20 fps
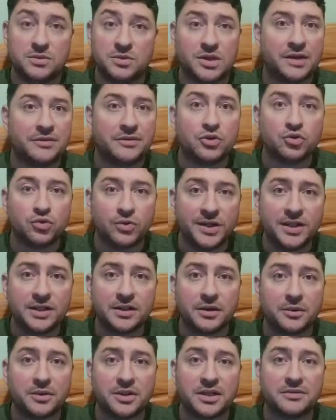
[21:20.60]
even drink,
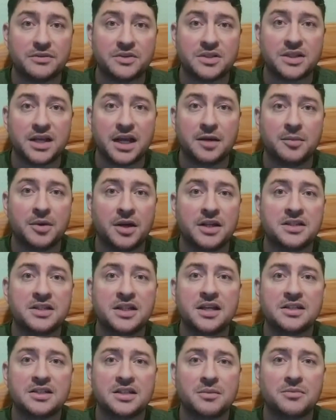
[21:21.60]
I would even say, but is
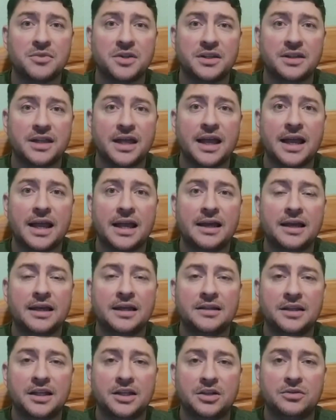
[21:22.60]
there something there
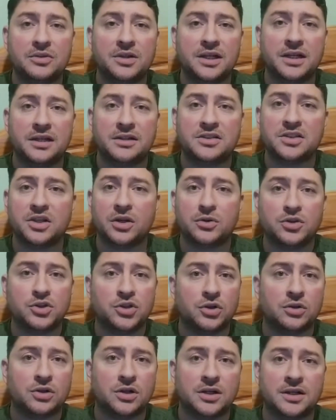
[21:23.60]
that you need? So
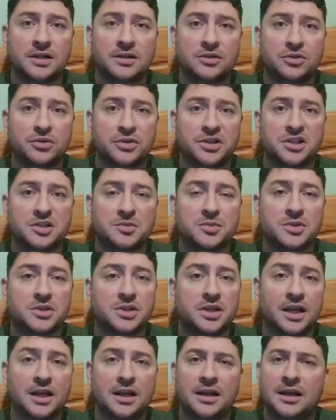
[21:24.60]
chocolate,
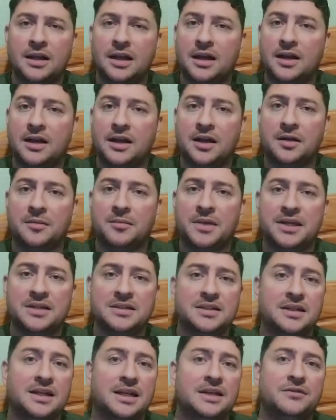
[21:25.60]
crisps,
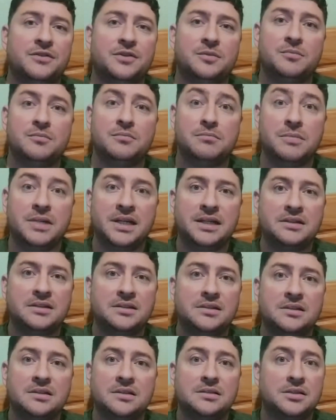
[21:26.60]
is it even
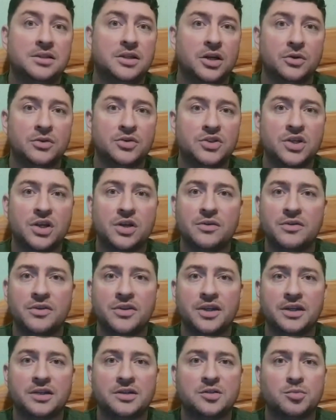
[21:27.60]
meats, certain
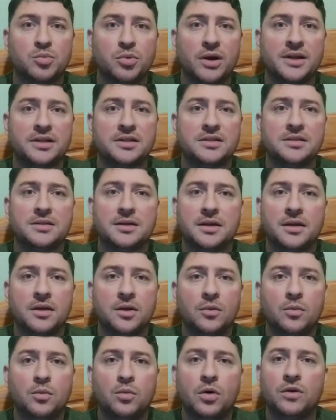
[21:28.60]
things, breads?
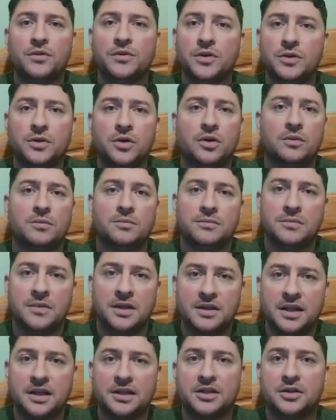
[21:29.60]
What have you got
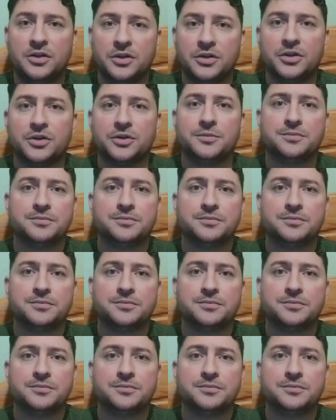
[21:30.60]
that you can do?